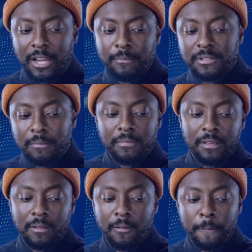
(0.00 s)
time
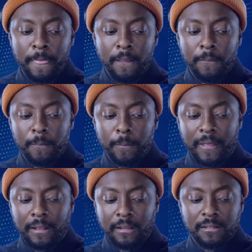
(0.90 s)
something
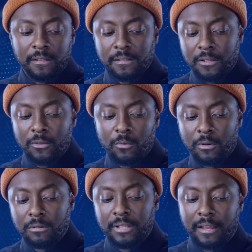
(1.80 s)
that exists in the
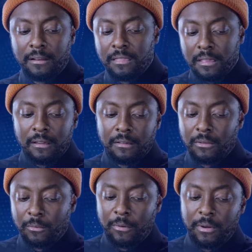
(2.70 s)
world that can think
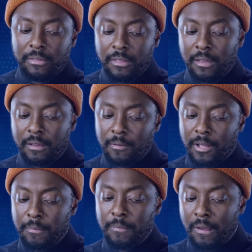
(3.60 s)
the way we think
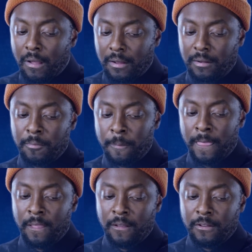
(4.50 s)
and beyond.
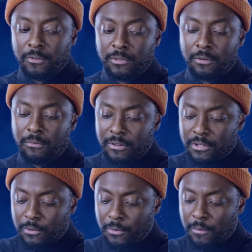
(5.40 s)
So it's going
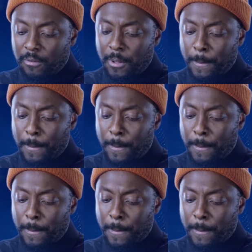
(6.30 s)
to